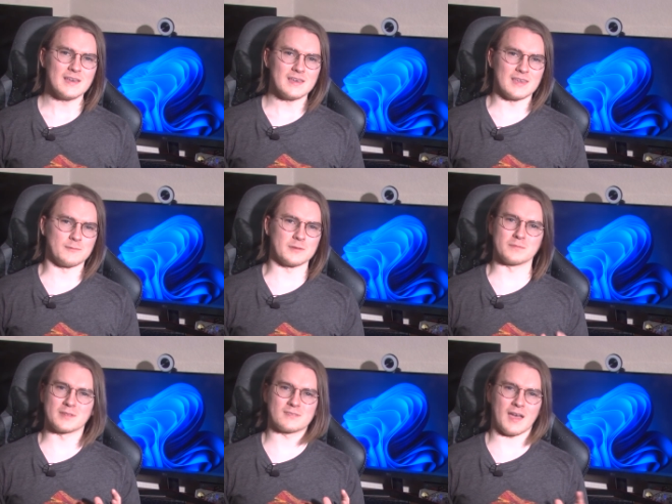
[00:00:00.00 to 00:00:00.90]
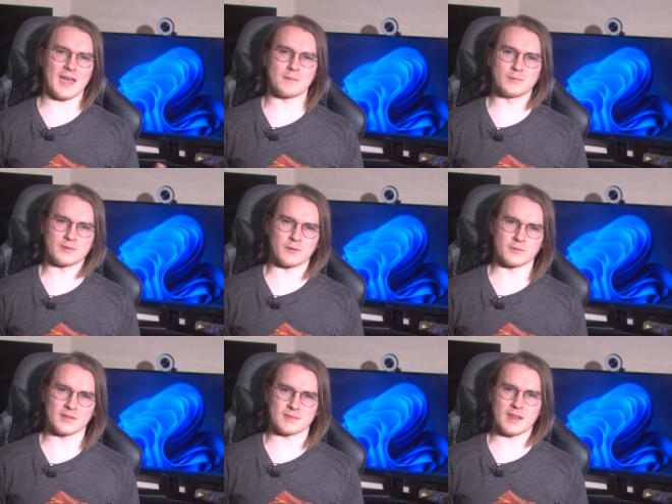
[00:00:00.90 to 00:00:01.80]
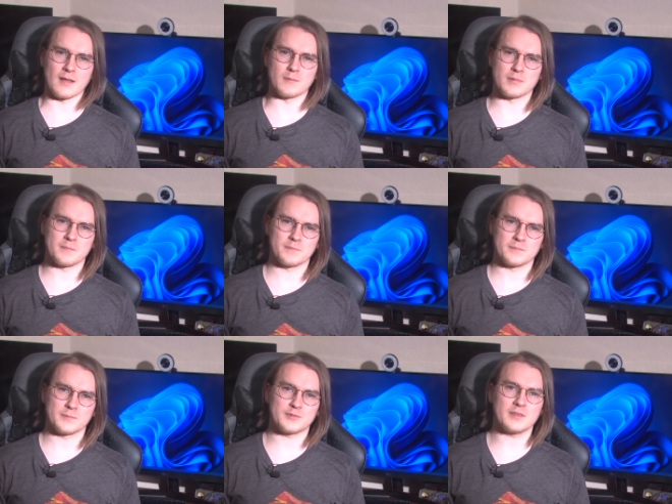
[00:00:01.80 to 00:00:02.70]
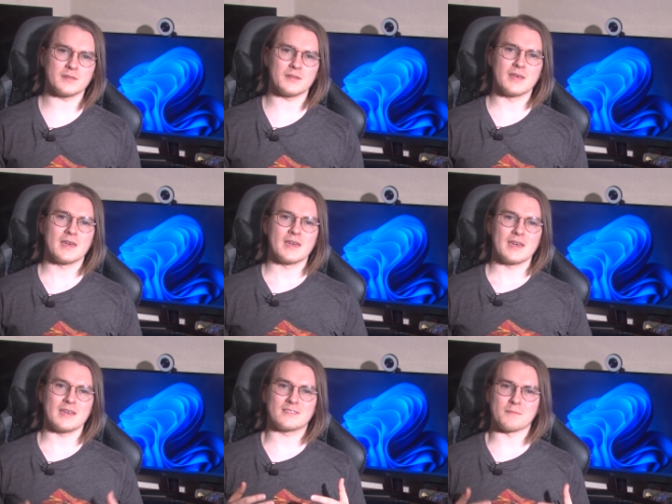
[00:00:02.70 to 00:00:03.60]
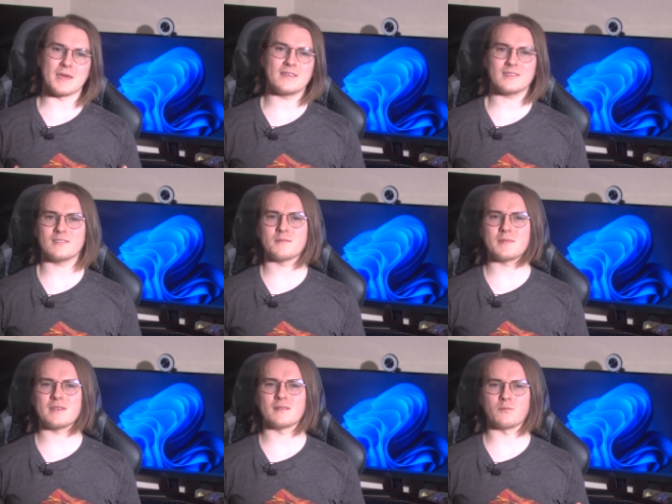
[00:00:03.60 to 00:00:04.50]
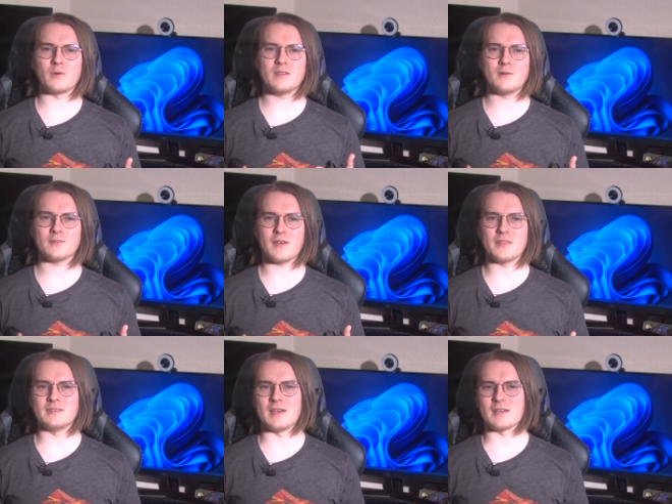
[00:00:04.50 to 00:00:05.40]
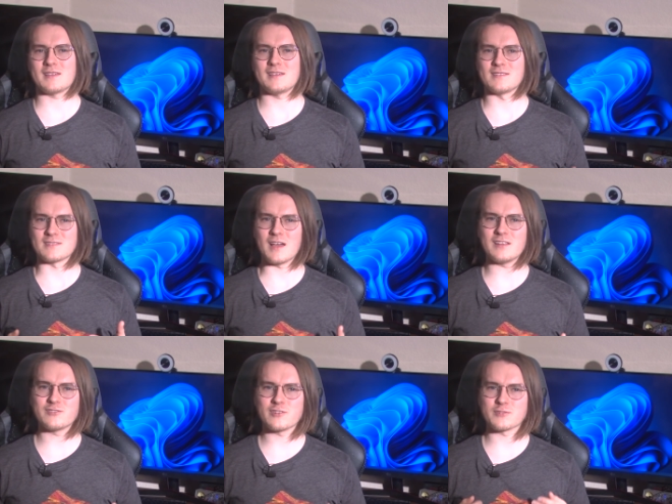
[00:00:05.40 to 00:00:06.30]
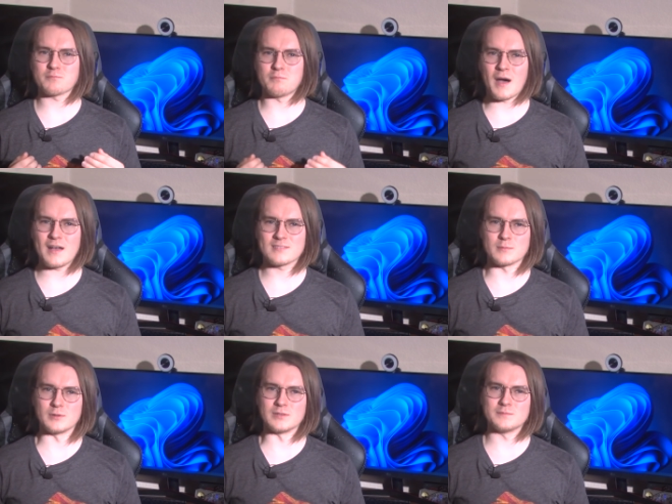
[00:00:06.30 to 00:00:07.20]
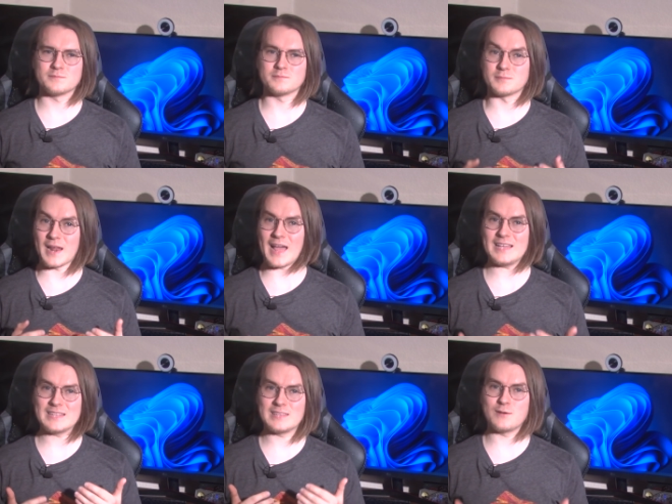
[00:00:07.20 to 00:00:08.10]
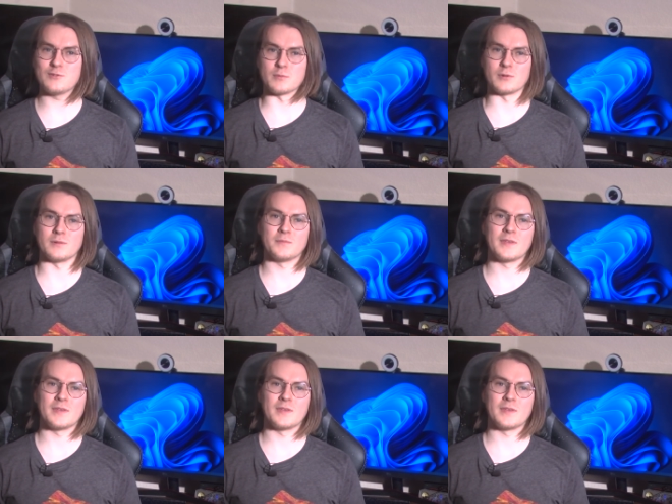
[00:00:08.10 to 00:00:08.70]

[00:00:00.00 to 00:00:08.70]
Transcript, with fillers: Even the time zone doesn't help. Still, it's amazing to me that Windows on the Deck is not just possible, but highly usable.